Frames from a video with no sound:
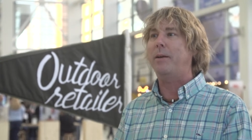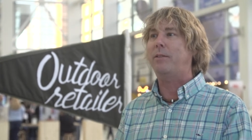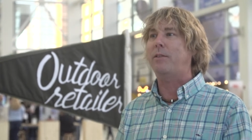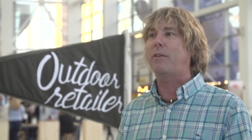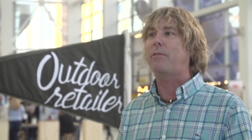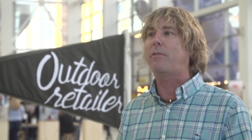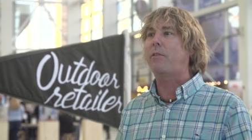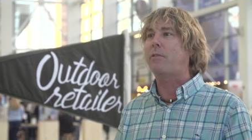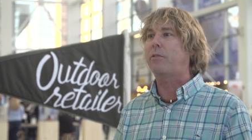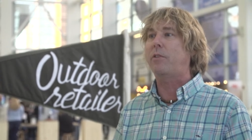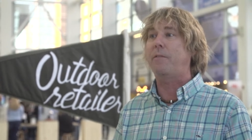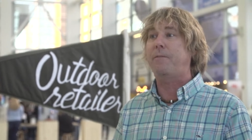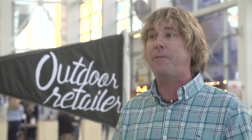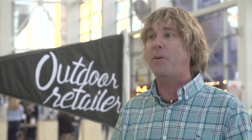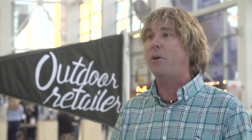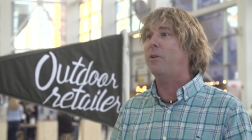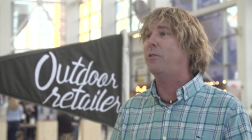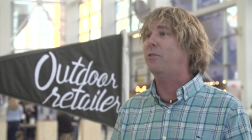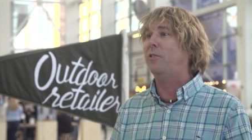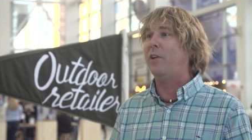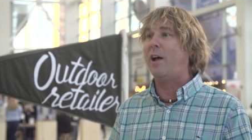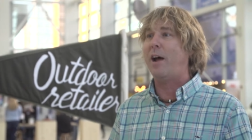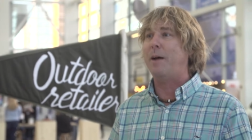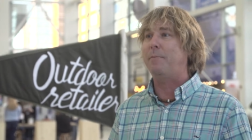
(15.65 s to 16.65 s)
but this is the
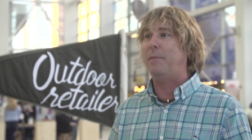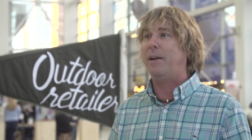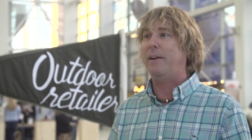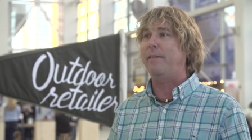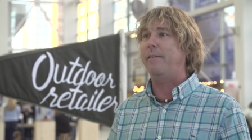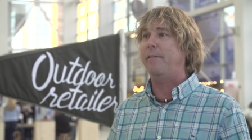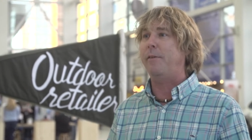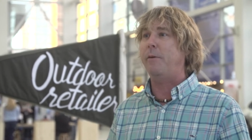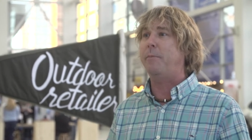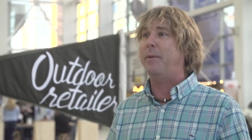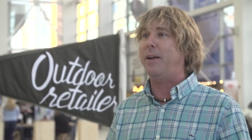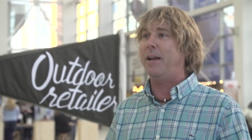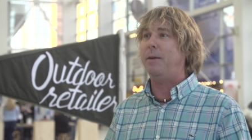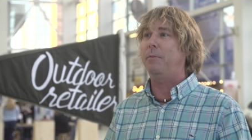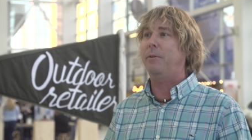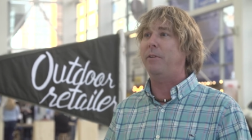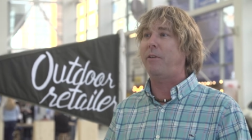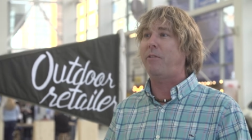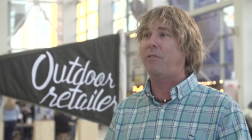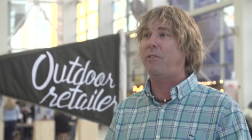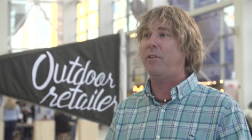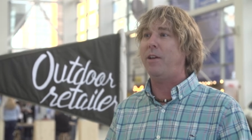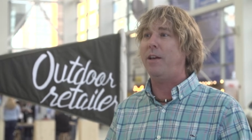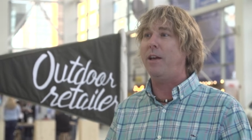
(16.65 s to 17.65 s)
first time that I've ever been able
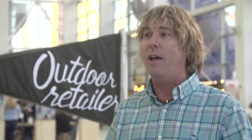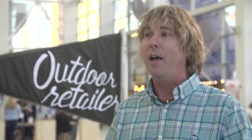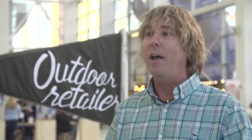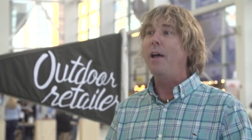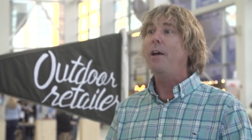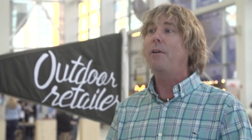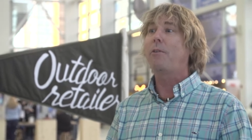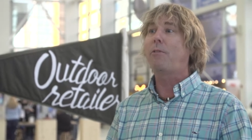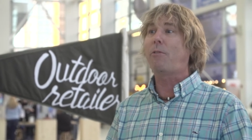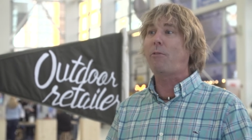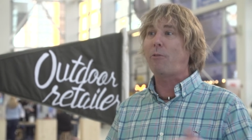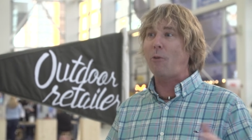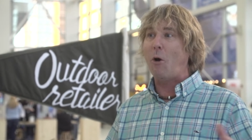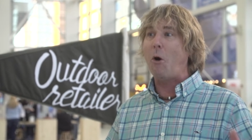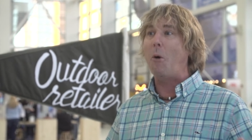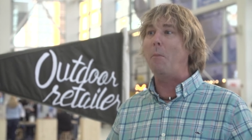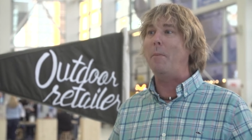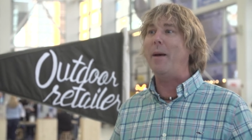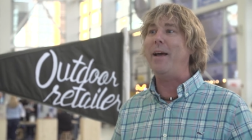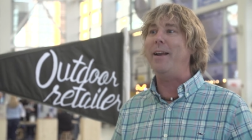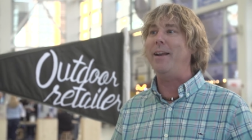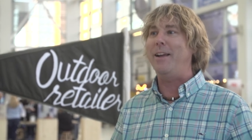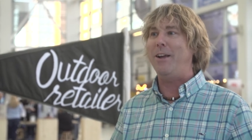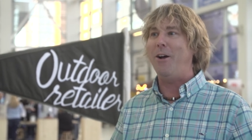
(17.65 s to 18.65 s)
to see so
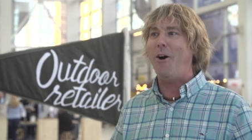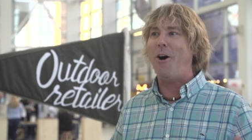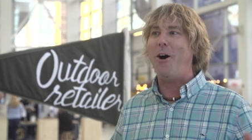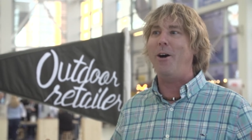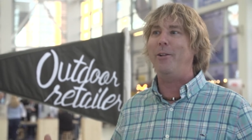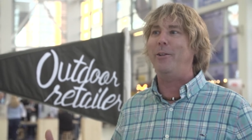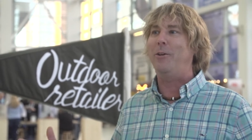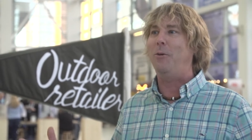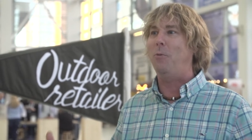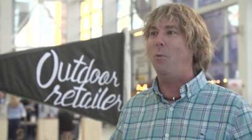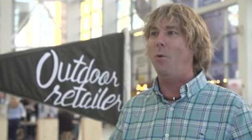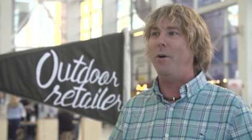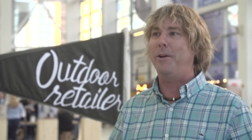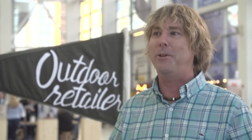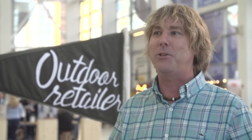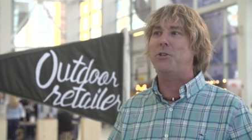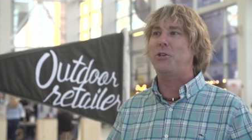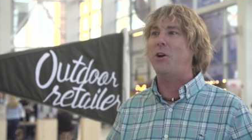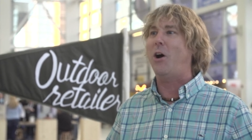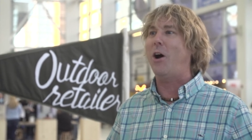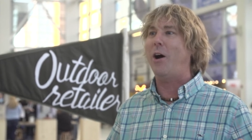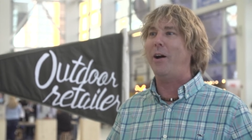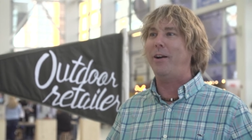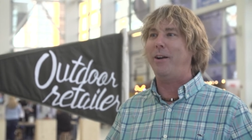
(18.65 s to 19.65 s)
many all in one
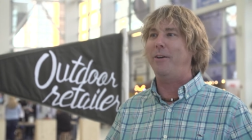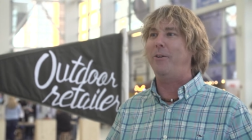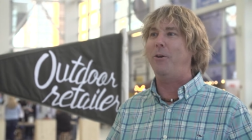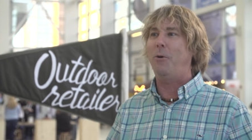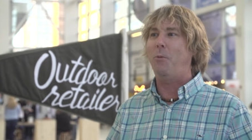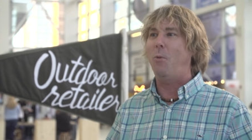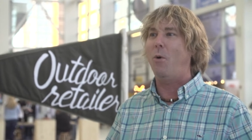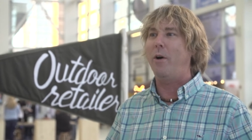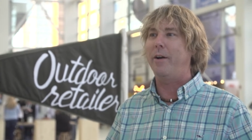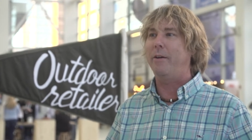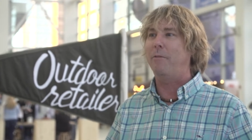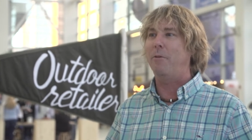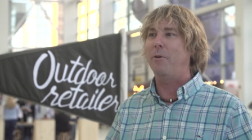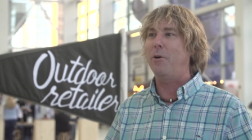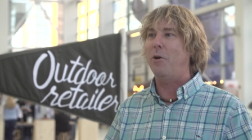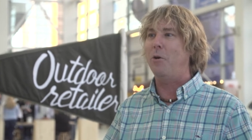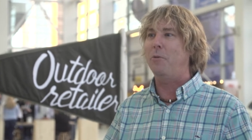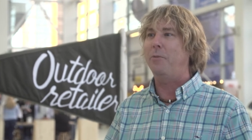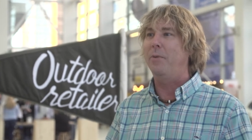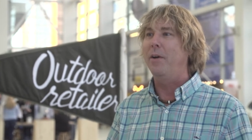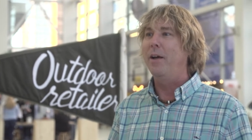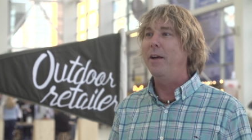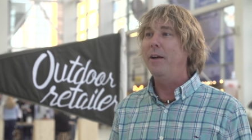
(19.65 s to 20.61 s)
shot under one roof.